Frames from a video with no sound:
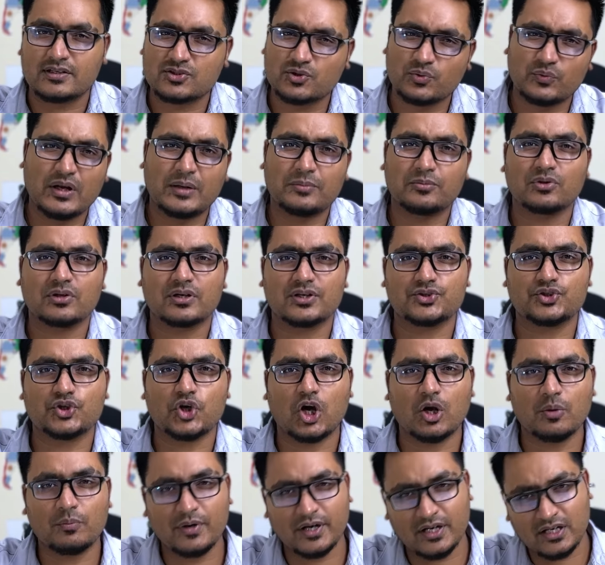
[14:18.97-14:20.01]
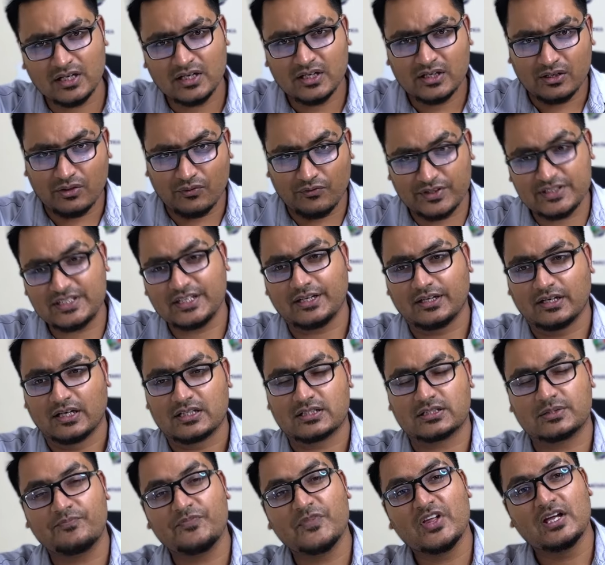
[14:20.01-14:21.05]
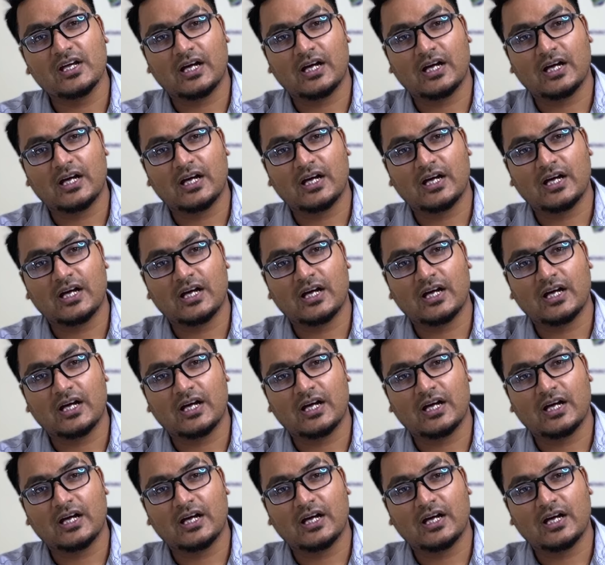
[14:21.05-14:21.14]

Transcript: So we have to resolve it within us.